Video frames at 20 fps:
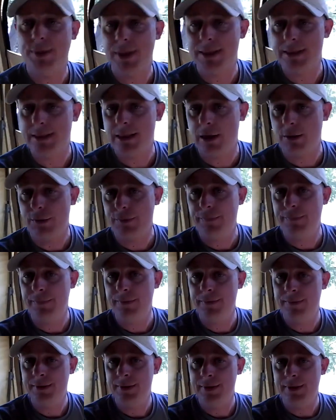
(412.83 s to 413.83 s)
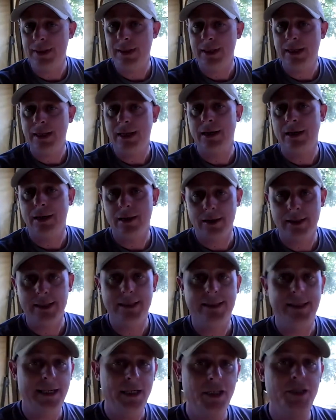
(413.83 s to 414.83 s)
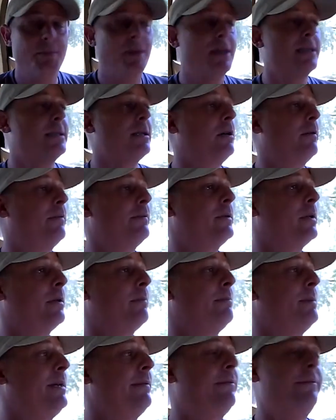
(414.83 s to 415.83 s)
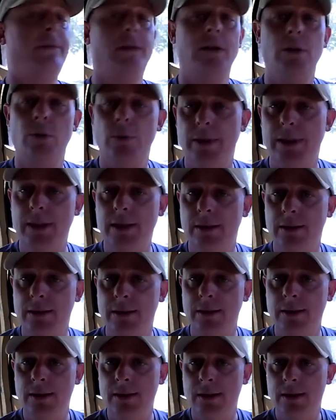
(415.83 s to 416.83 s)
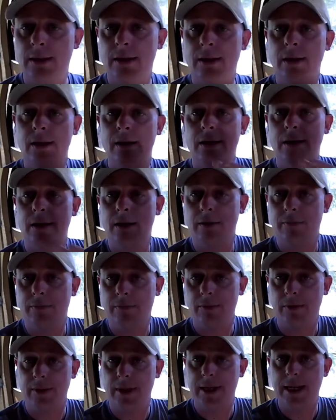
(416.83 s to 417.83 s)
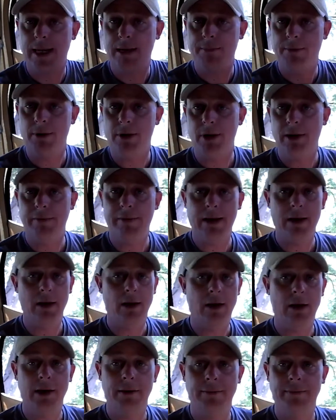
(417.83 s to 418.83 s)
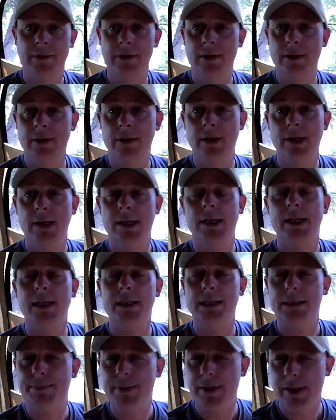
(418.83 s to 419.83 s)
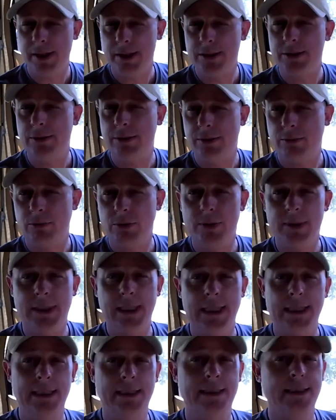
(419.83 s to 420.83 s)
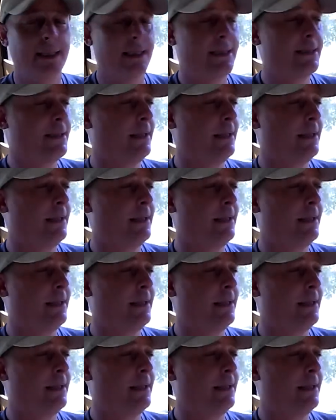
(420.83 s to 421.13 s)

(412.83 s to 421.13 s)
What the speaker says: myself, literally teach myself to be fluid in front of the camera. I've had a lot of experience doing the Route 66